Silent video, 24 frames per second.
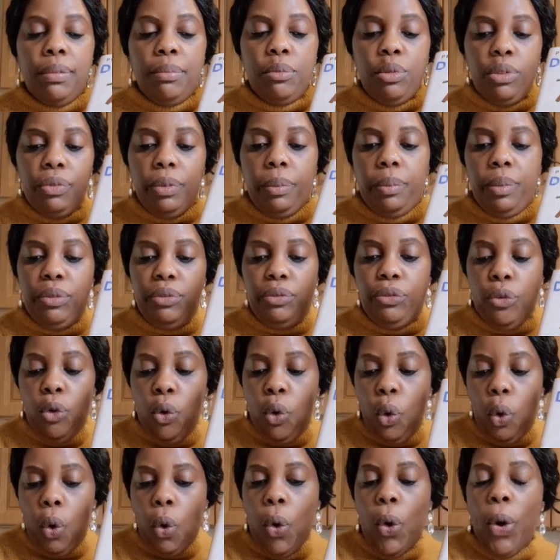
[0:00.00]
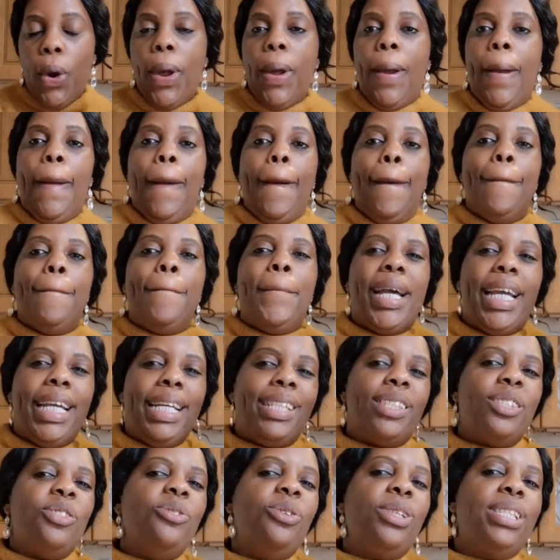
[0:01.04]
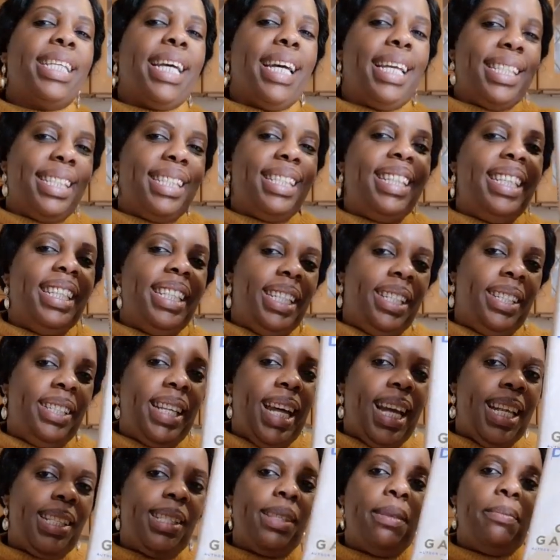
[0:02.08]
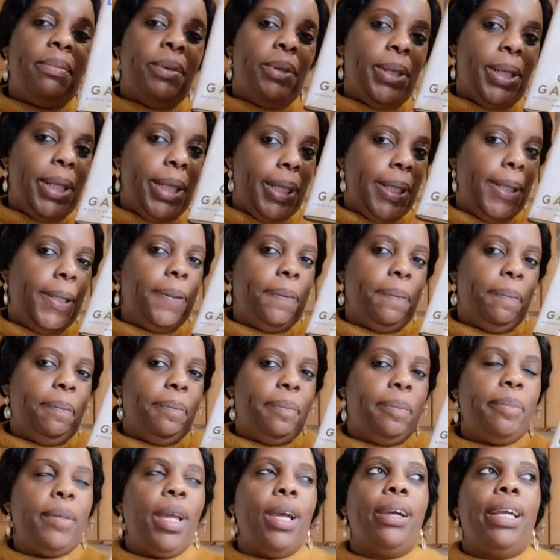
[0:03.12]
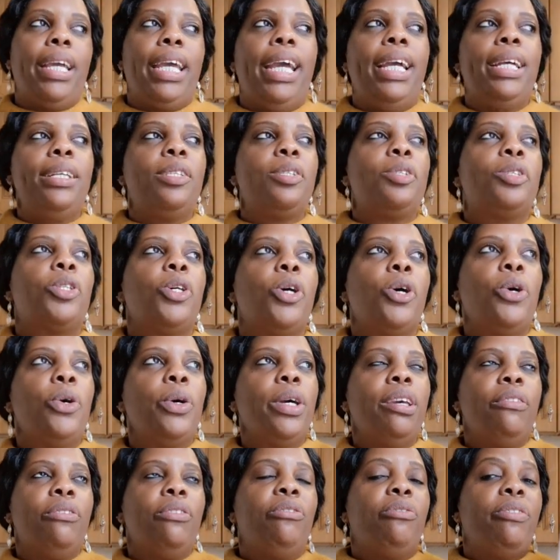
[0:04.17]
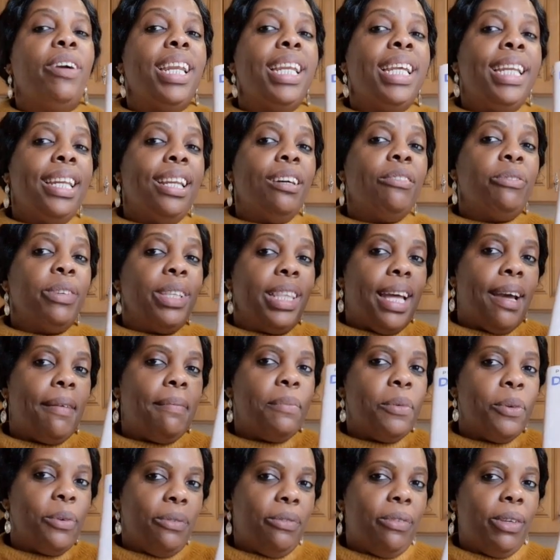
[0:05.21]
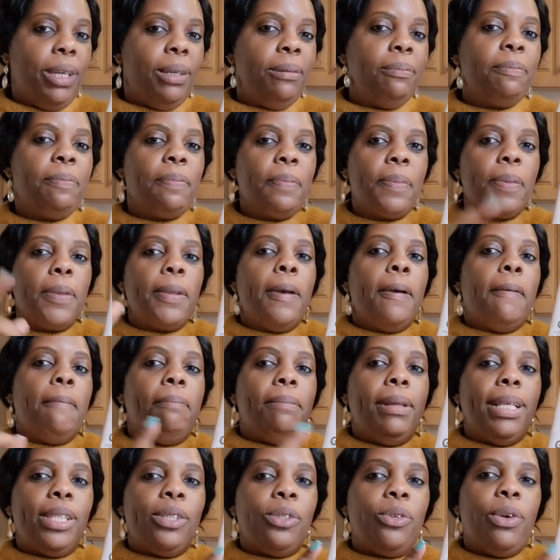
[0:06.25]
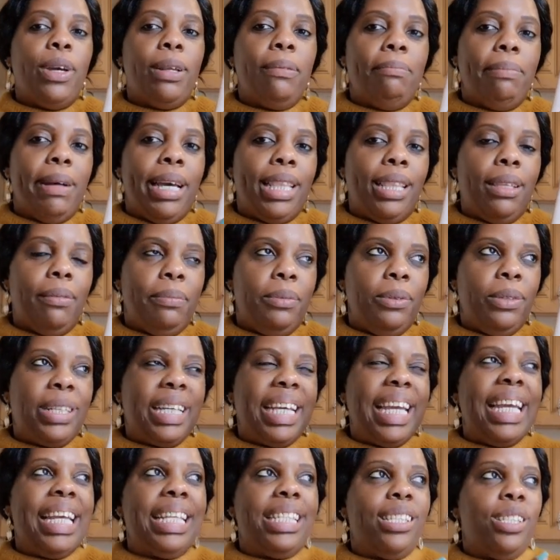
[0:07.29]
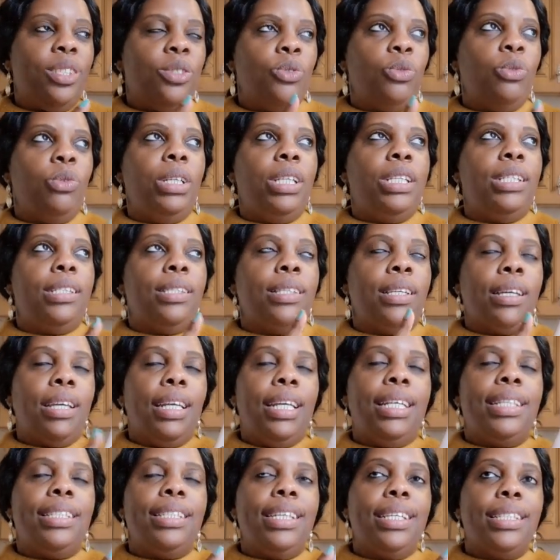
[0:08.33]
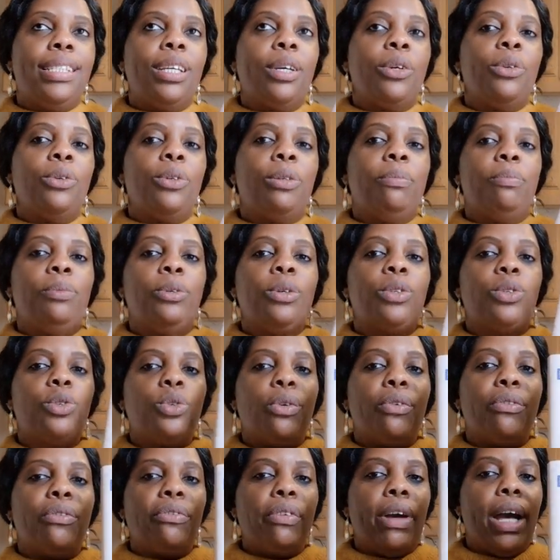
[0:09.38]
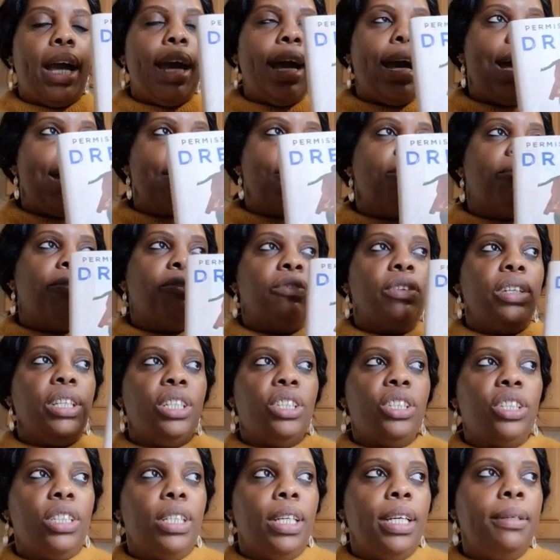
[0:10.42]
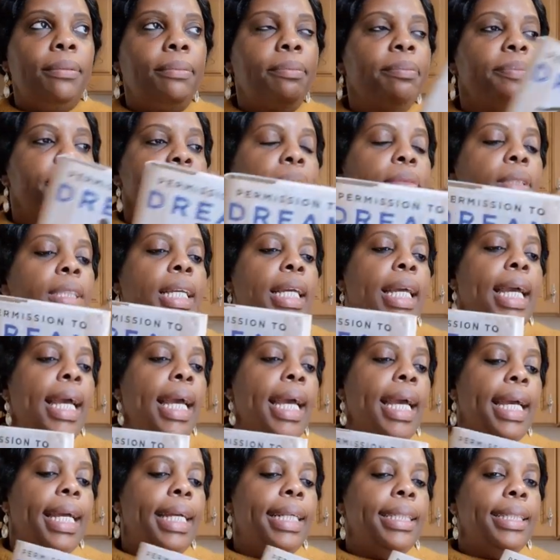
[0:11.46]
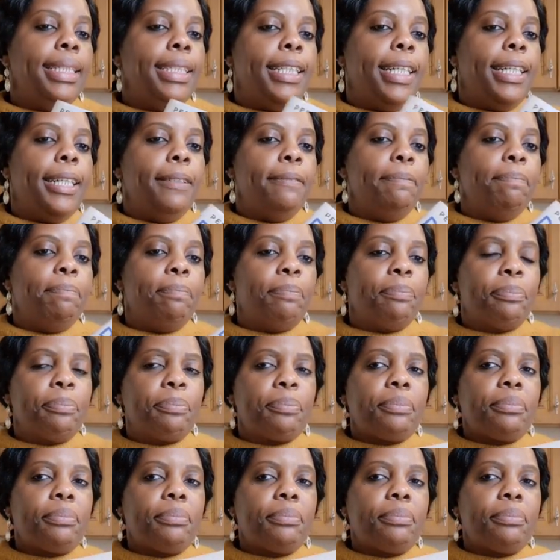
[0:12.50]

movie before, but it's not as detailed as the book. Okay, so if you fell in love with that movie, please go and buy the book. It is a good book so far. I haven't finished it. And